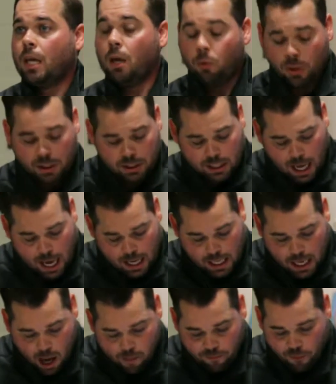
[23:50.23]
He was
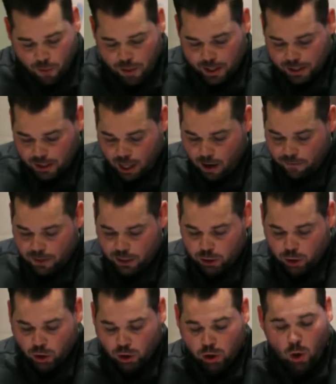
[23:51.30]
standing up for this
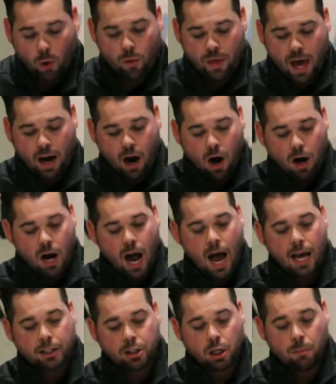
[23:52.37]
covenant so that our
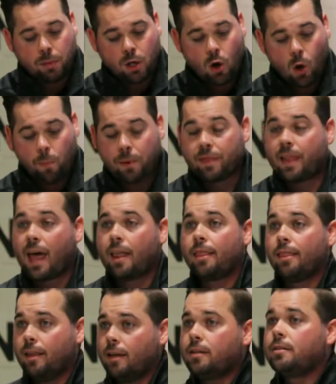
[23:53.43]
eyes could be opened
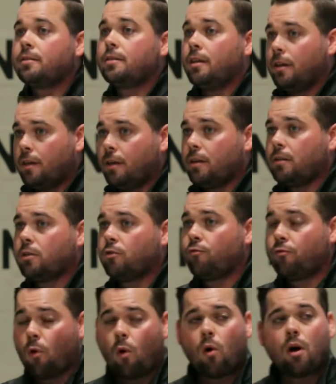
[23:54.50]
that this is
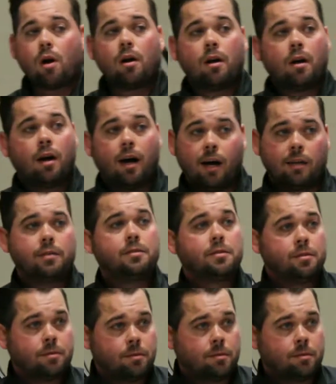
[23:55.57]
for us.